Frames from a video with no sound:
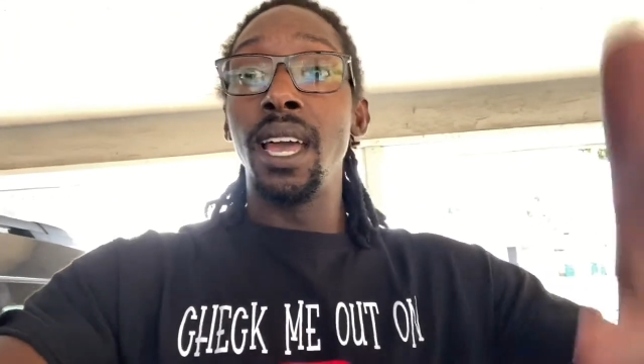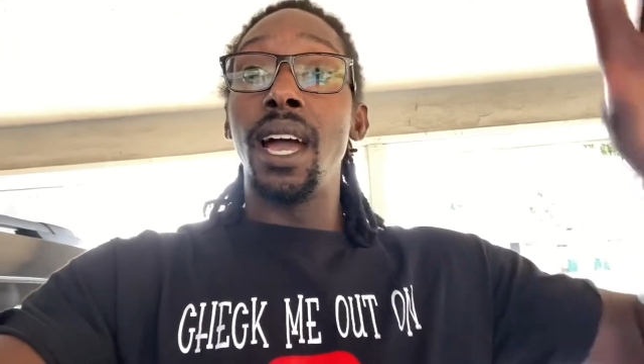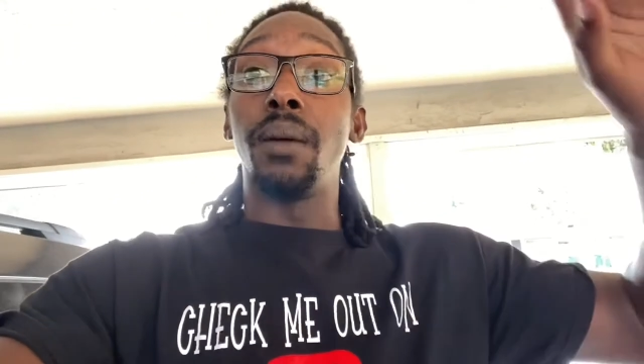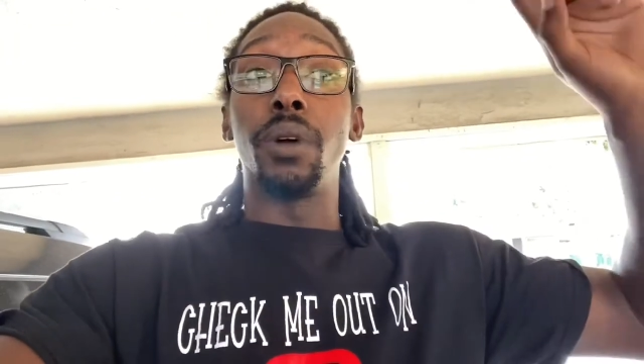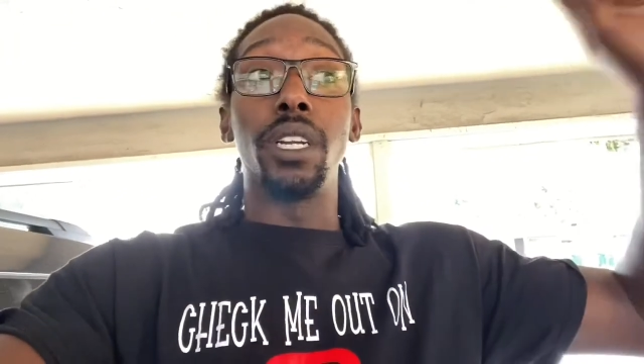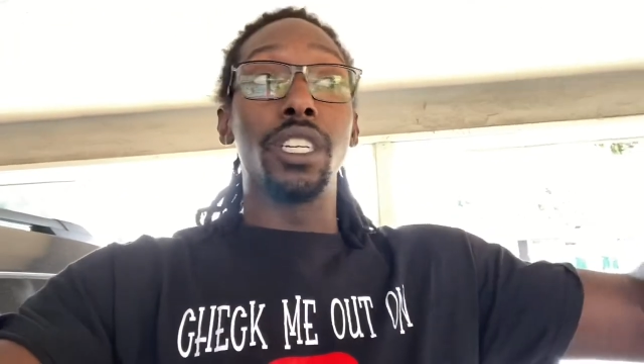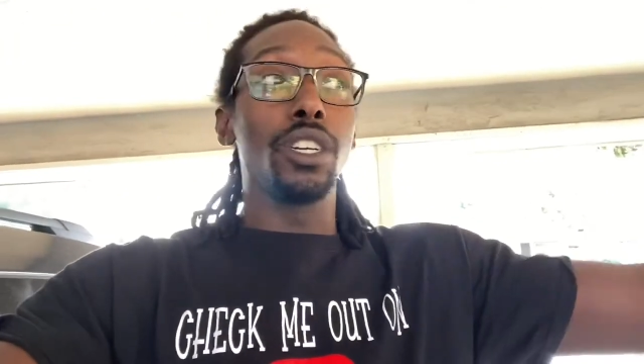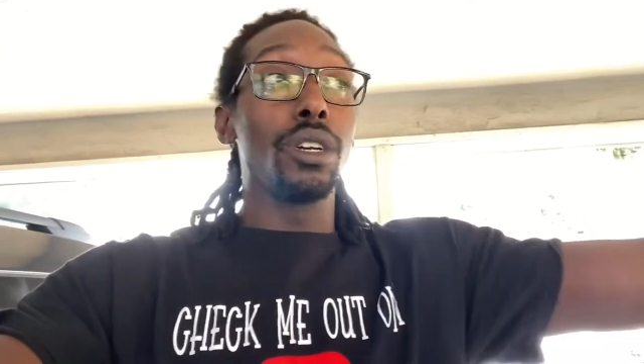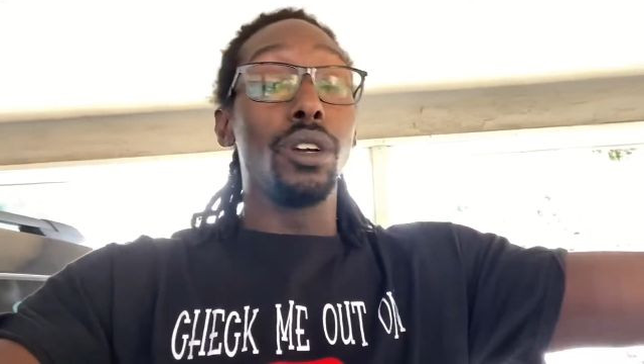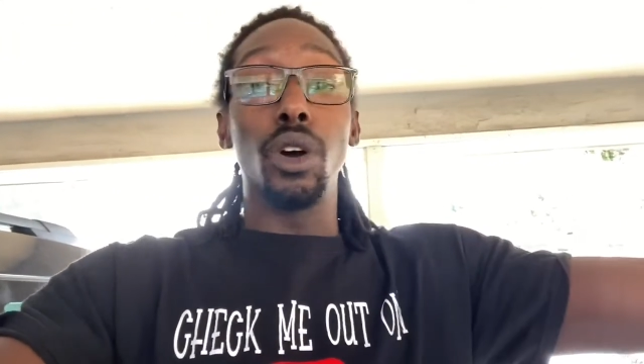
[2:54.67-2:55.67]
I'm gonna
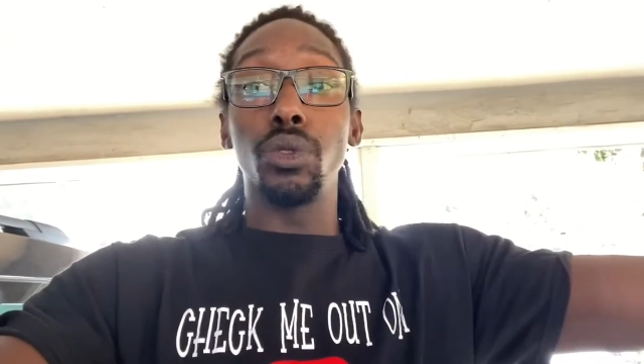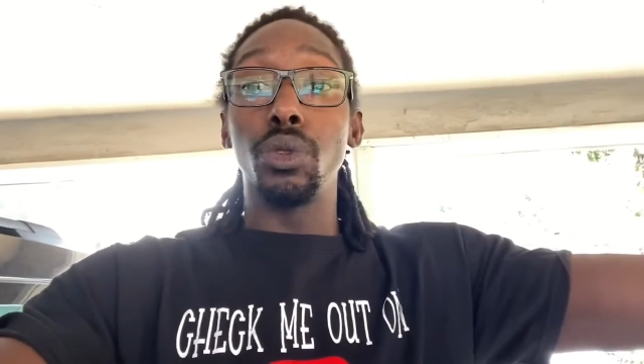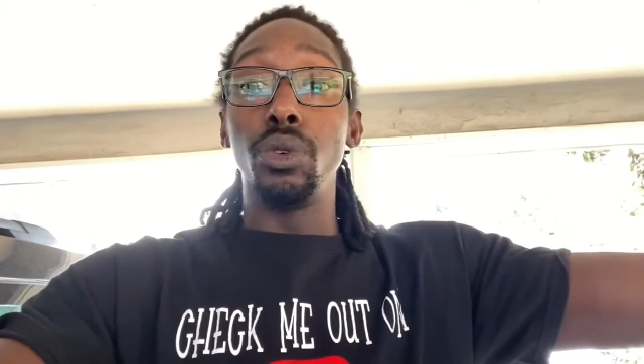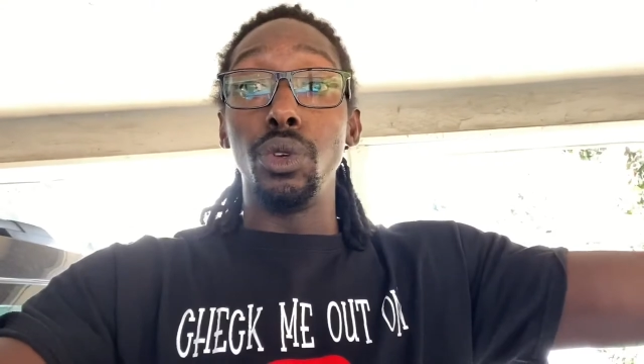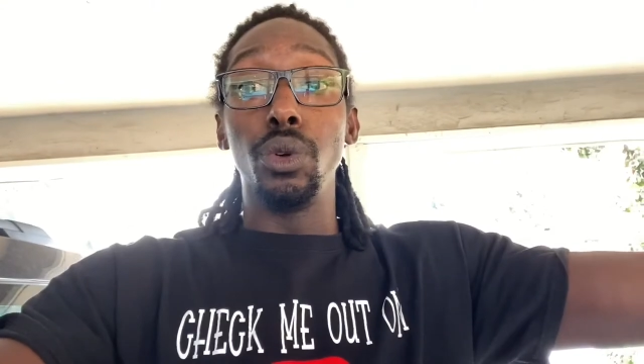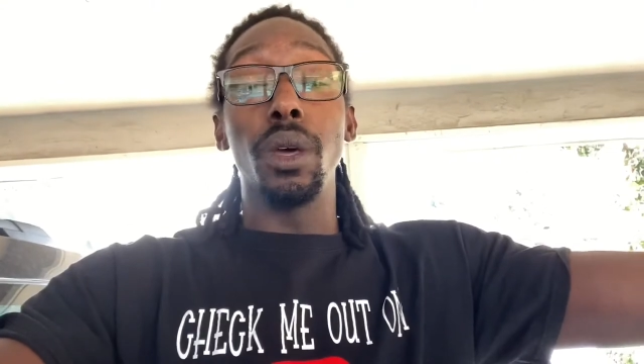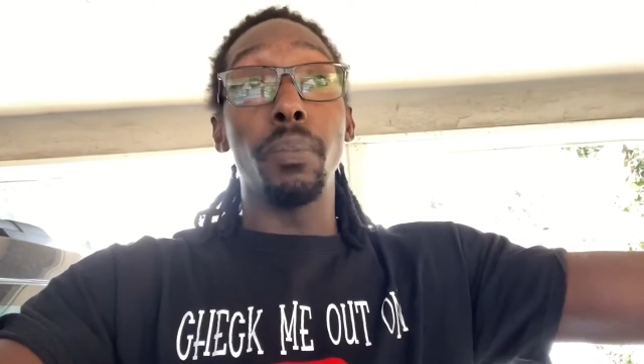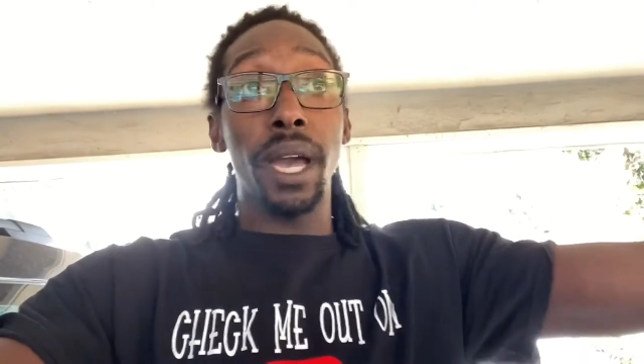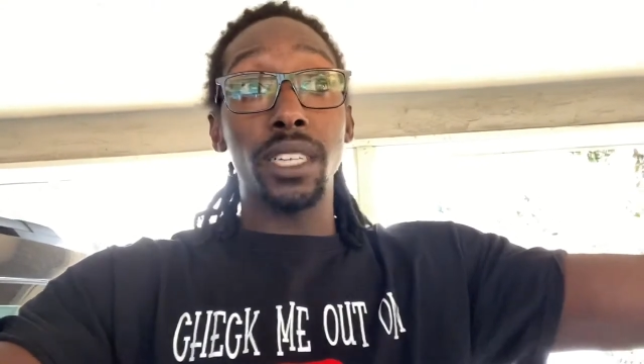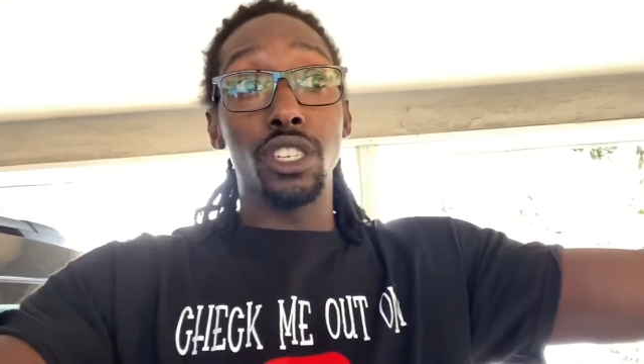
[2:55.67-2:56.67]
go do the
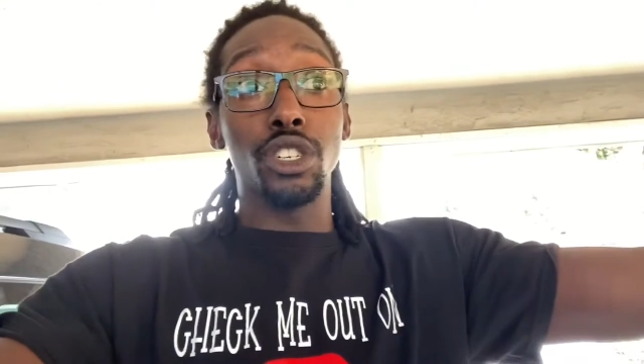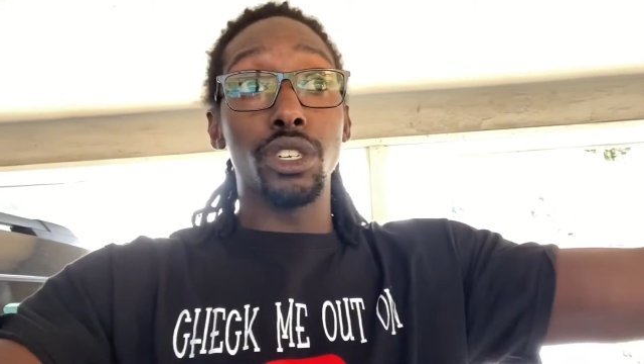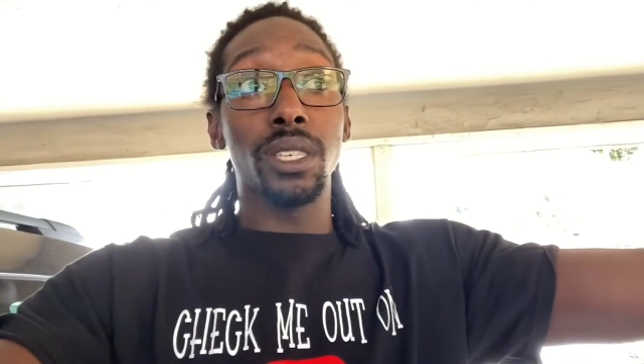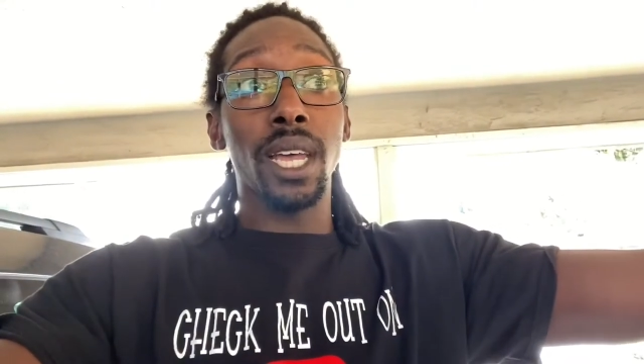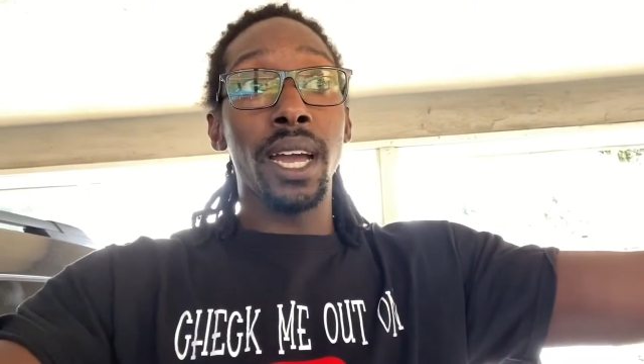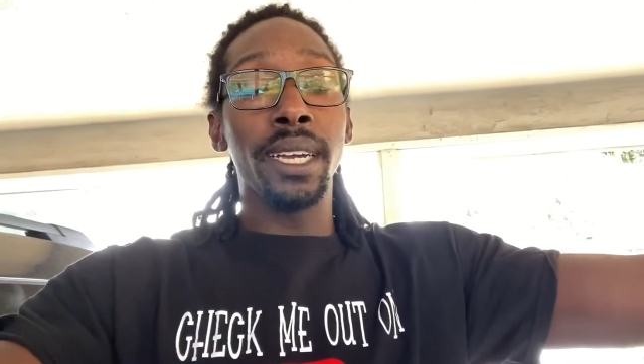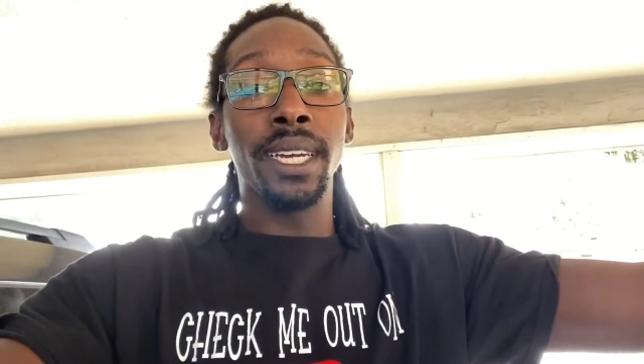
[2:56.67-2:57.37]
passenger side.